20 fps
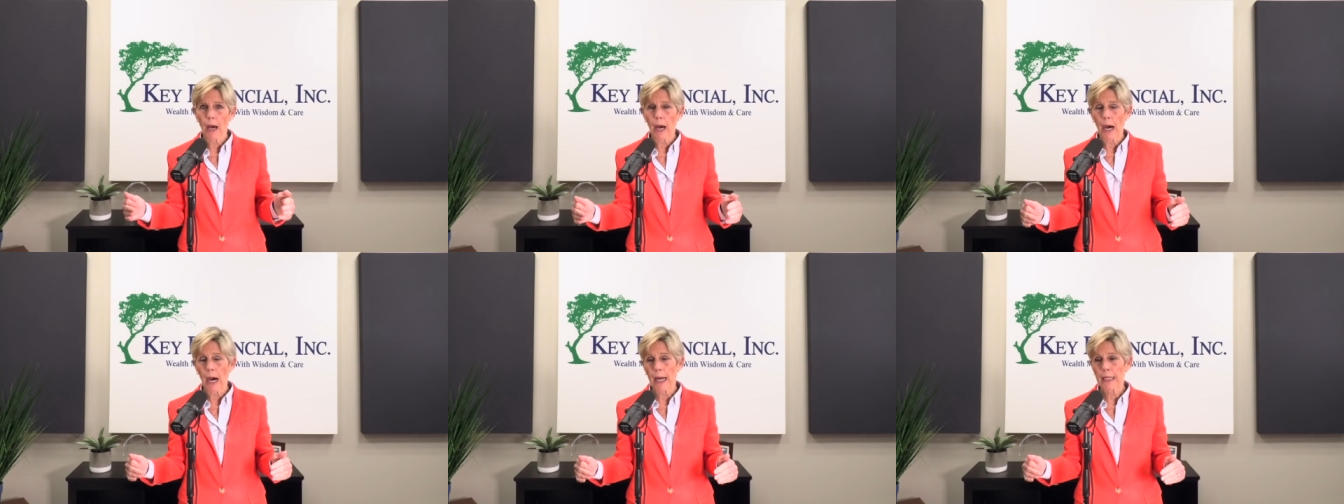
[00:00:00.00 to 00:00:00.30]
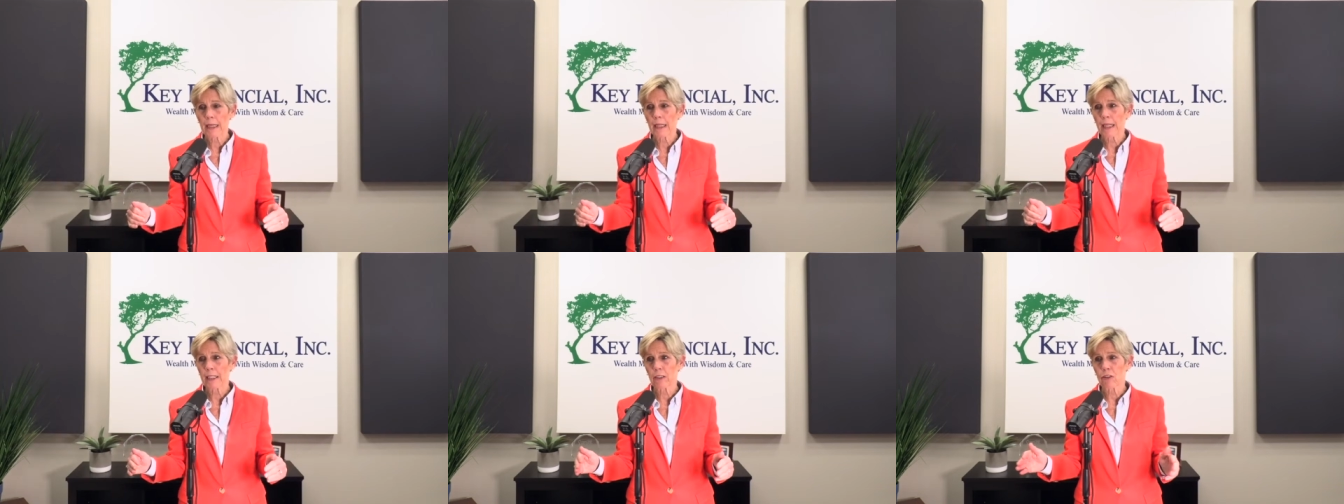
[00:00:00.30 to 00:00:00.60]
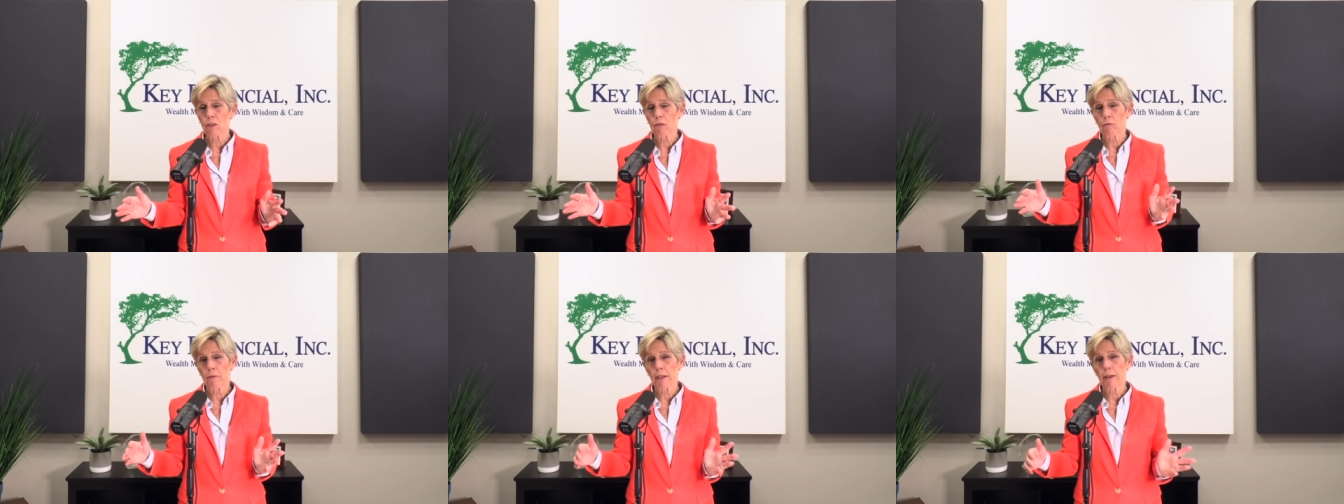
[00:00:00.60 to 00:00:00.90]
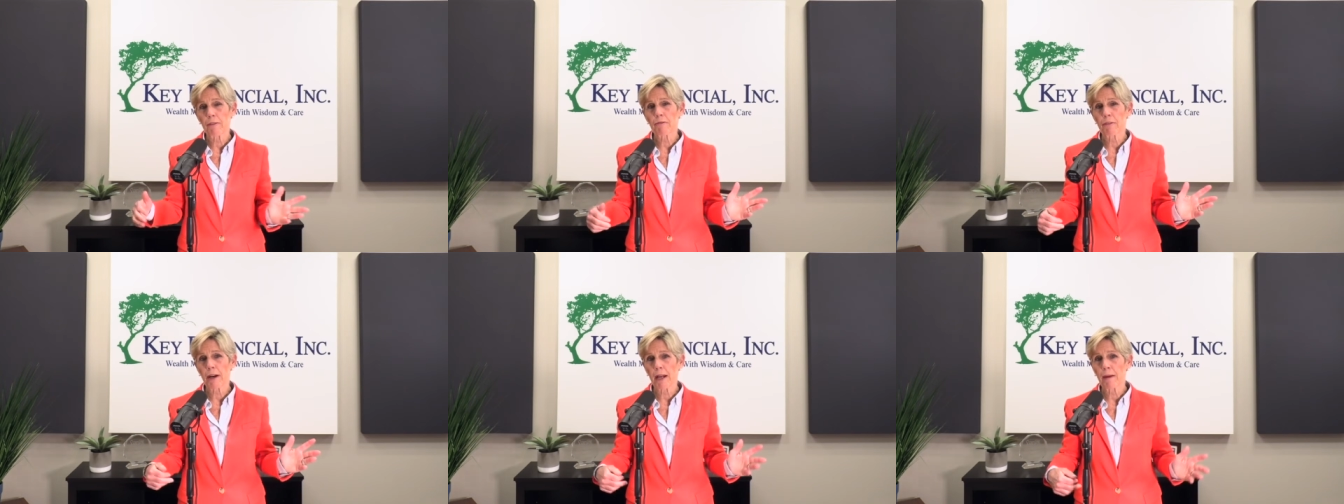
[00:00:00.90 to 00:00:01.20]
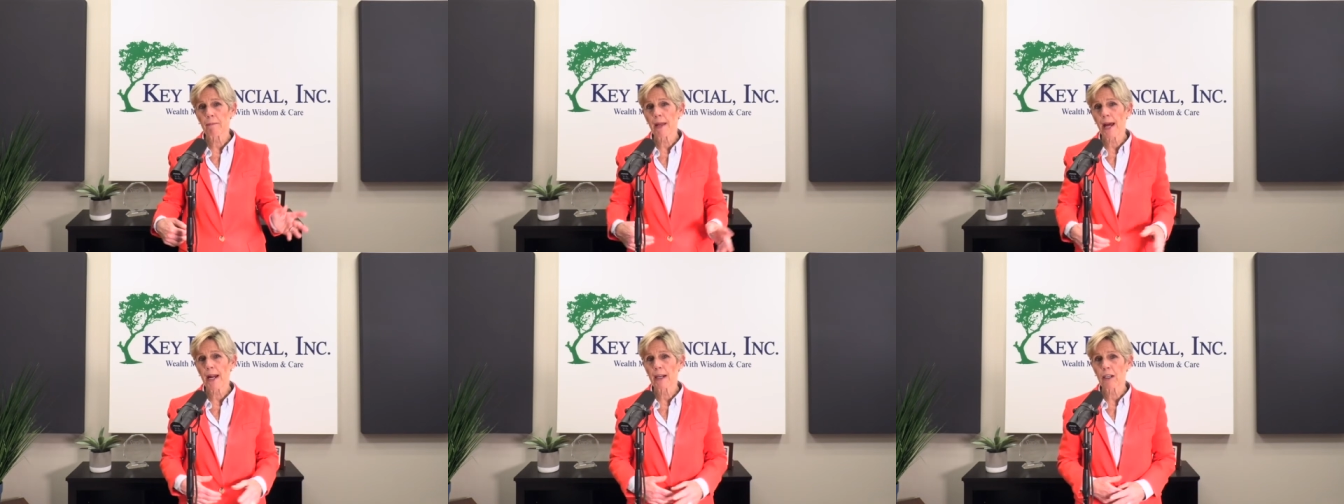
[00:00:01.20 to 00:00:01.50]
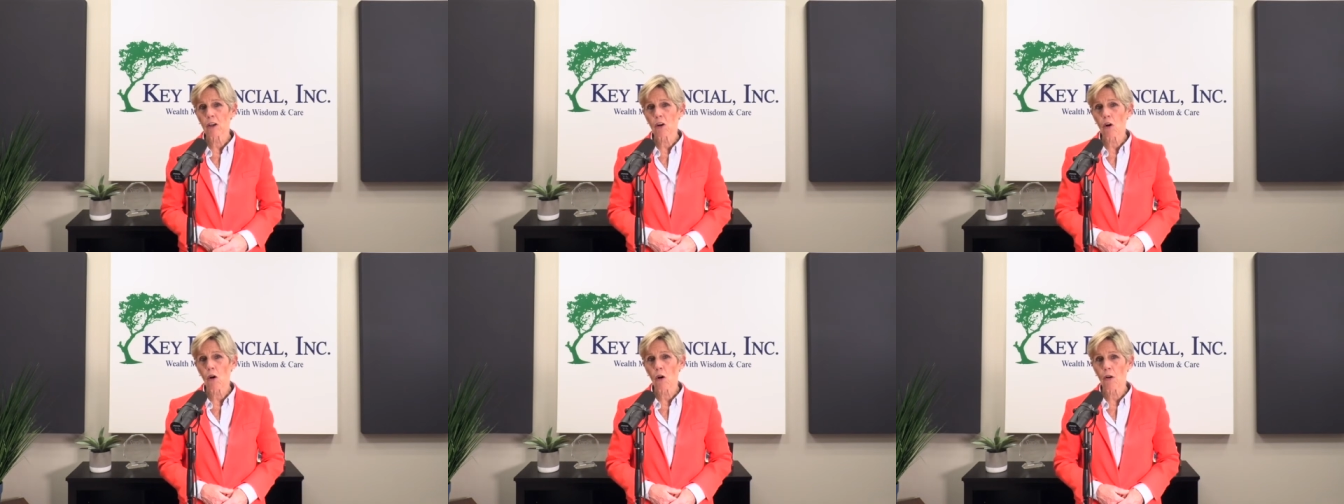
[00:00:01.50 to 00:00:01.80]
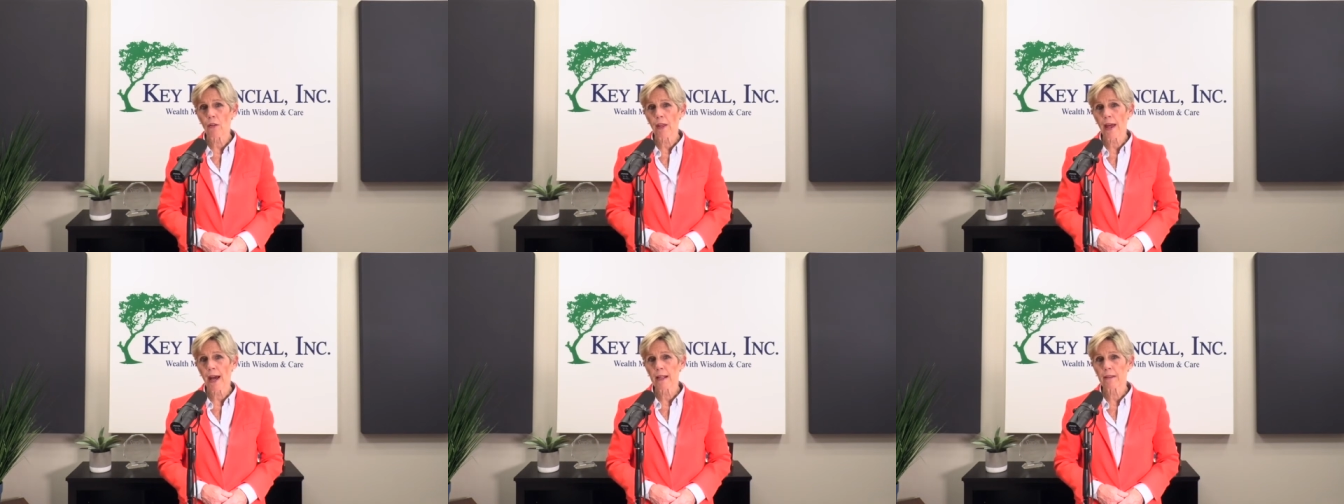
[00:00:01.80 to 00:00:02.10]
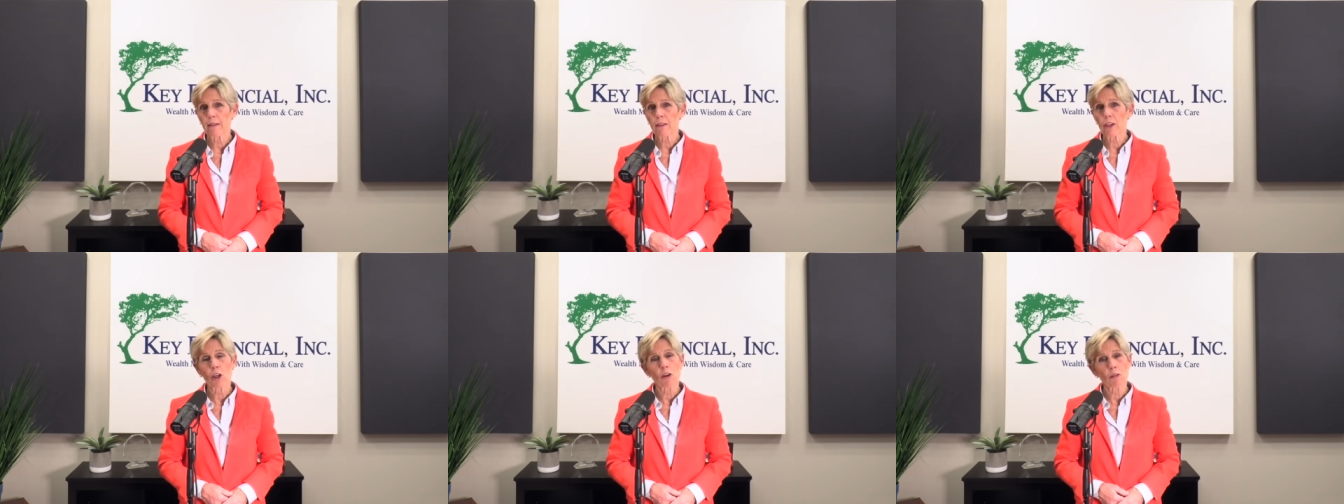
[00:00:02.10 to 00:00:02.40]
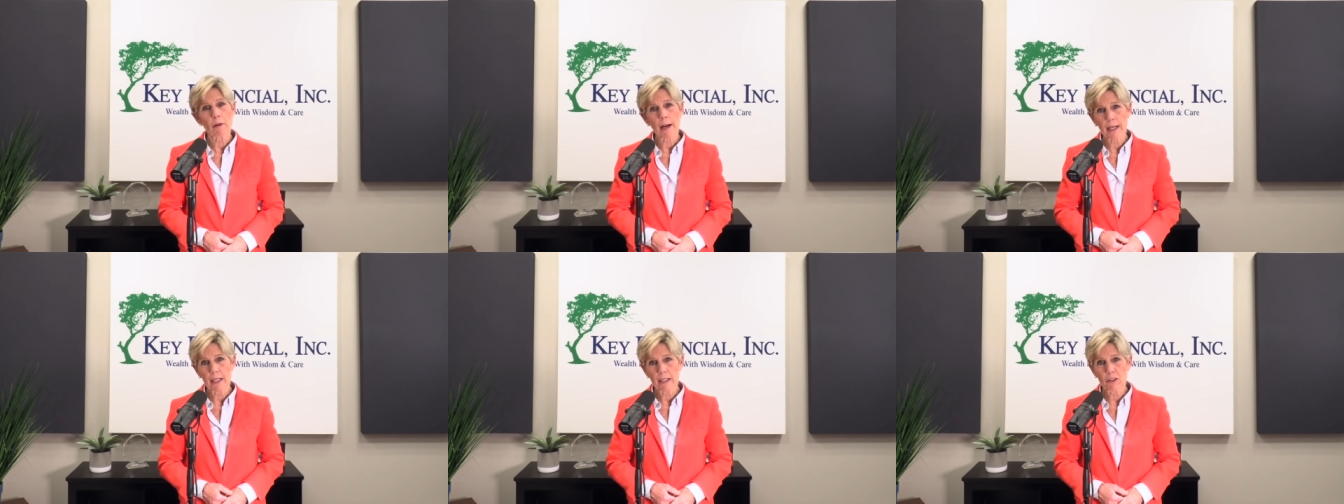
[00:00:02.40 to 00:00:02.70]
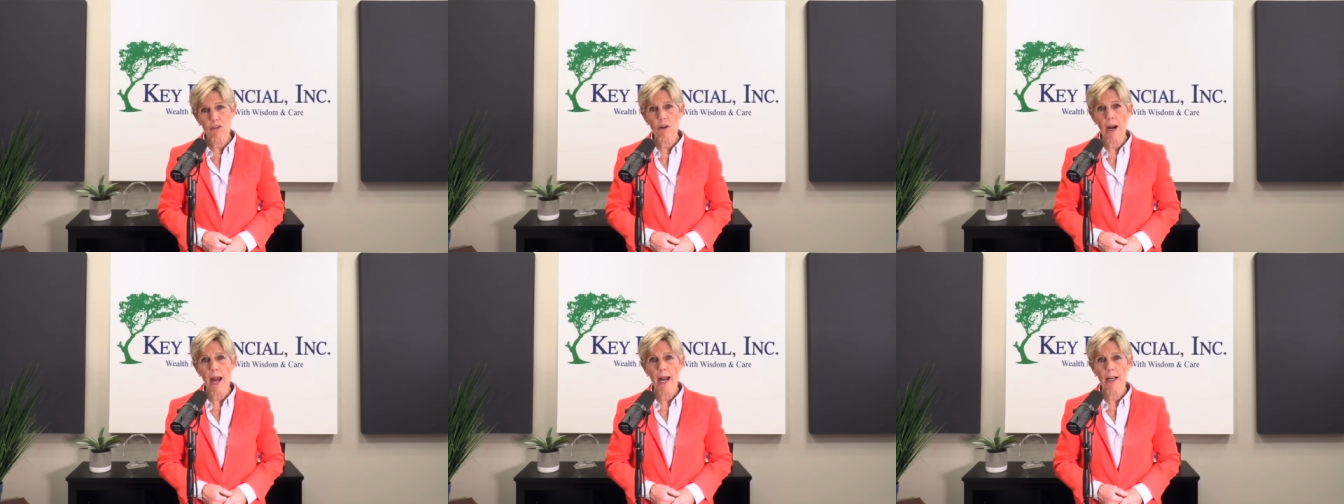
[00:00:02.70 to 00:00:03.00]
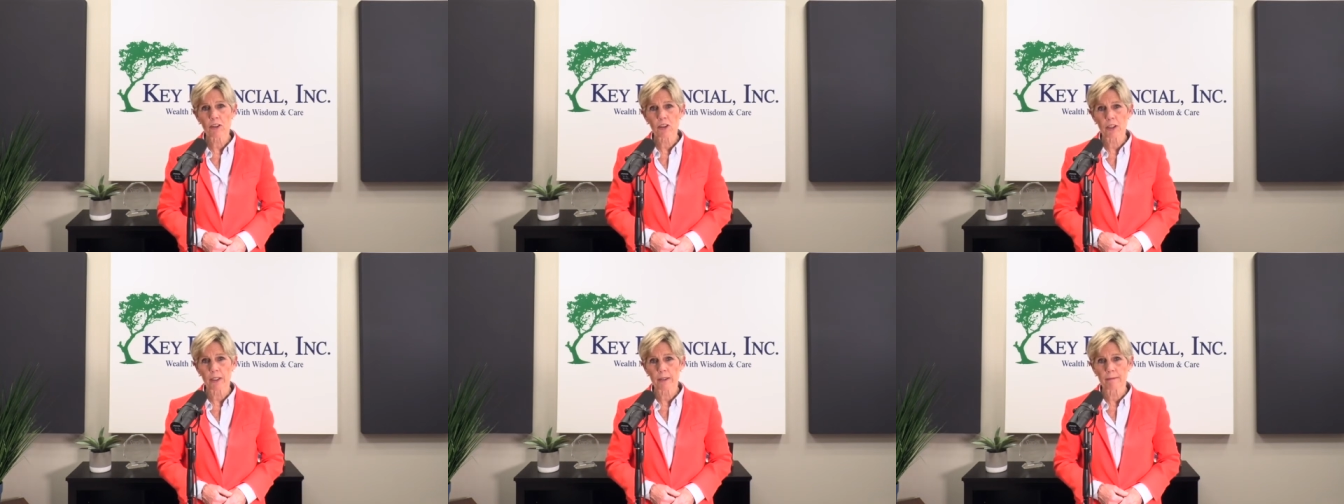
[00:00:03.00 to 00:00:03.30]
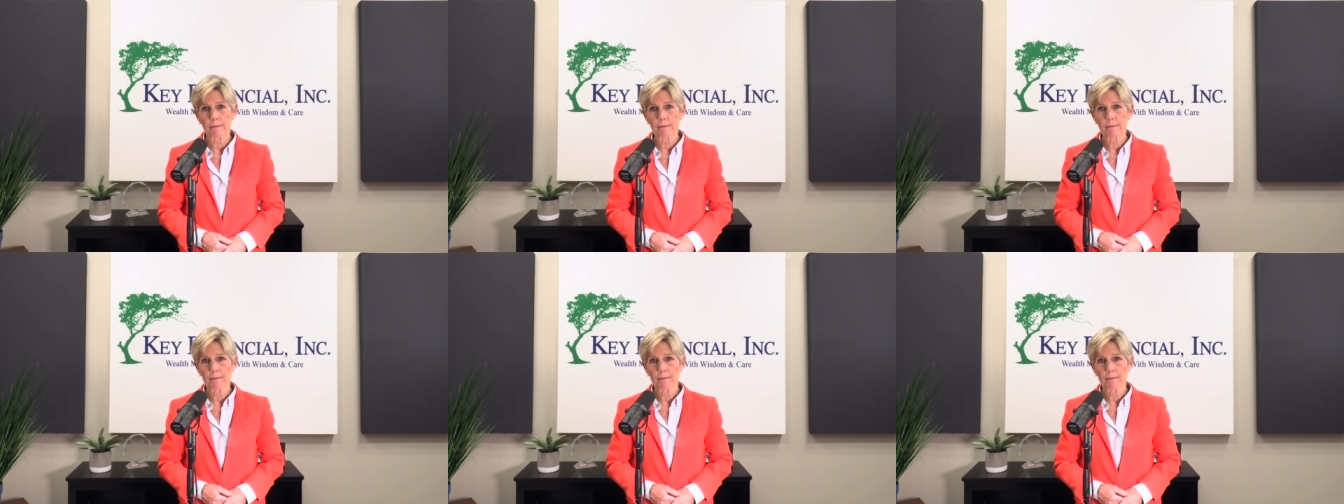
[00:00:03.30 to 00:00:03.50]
I'd like to reframe that and call that the great attraction.